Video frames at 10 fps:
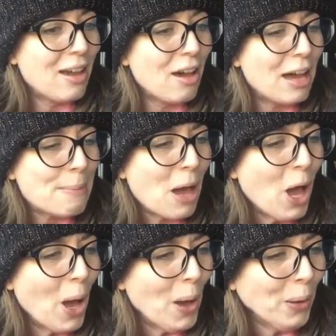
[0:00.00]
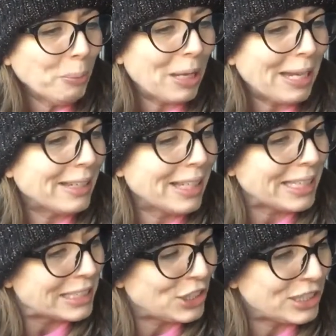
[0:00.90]
I'm hoping
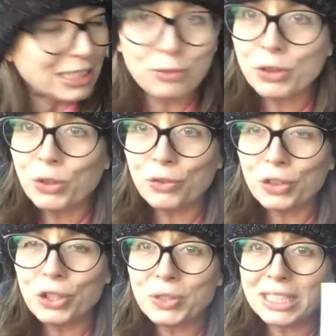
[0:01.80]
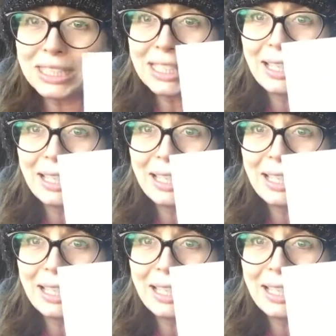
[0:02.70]
it's just difficult for you to see